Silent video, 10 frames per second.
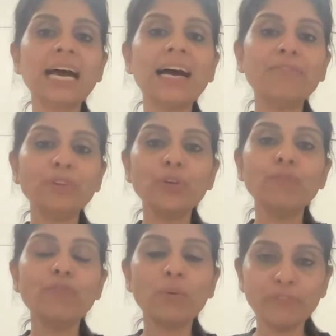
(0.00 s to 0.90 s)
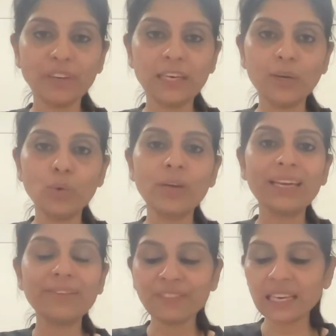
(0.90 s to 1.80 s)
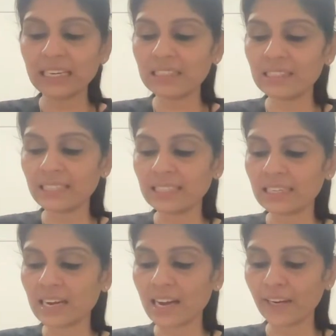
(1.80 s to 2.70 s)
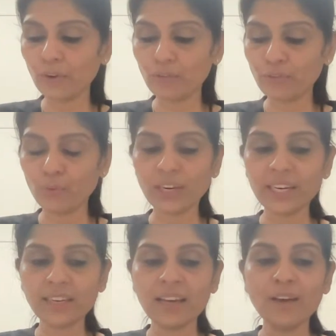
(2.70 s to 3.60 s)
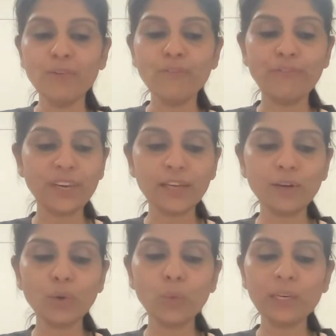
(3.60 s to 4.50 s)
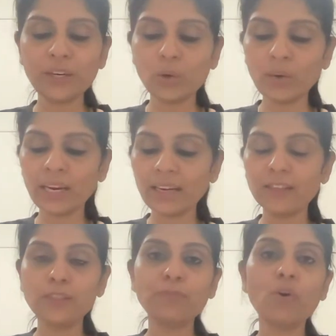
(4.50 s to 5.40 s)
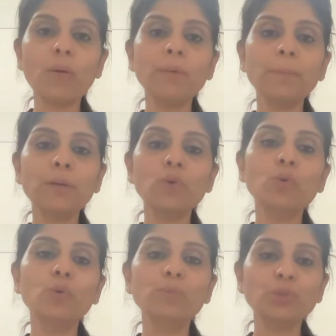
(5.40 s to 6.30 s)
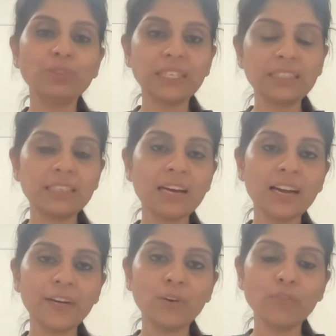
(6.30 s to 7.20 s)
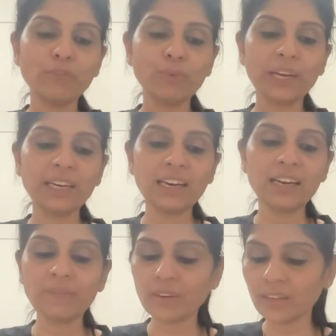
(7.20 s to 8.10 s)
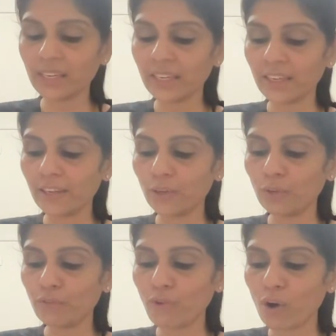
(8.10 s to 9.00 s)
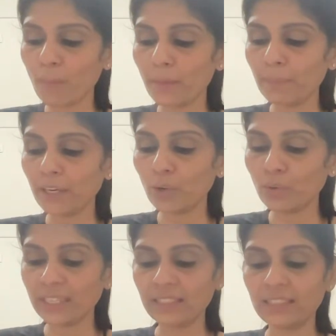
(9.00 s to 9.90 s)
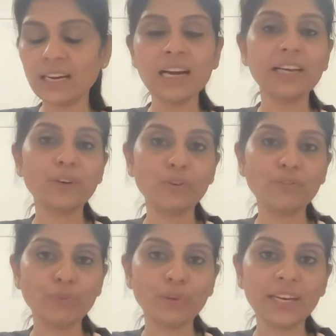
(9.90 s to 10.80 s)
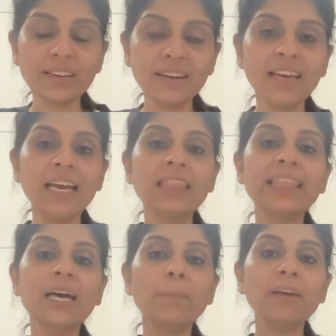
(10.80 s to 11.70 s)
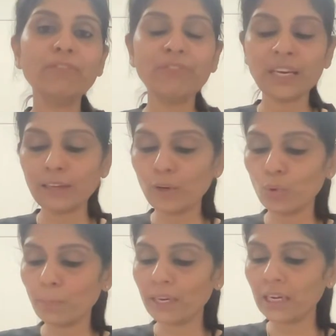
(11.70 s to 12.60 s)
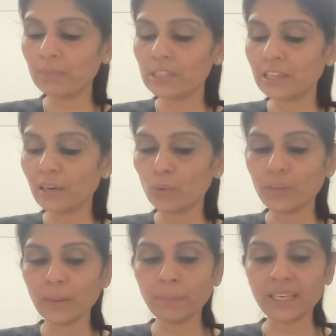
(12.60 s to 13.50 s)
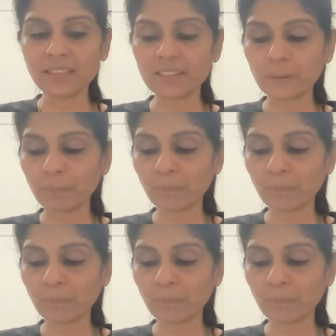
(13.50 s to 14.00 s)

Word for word: After you form Figlu, if there is tetrahydrofolate, Figlu will donate its formimino group to tetrahydrofolate, converting it into formimino tetrahydrofolate. Thereby, Figlu becomes glutamate.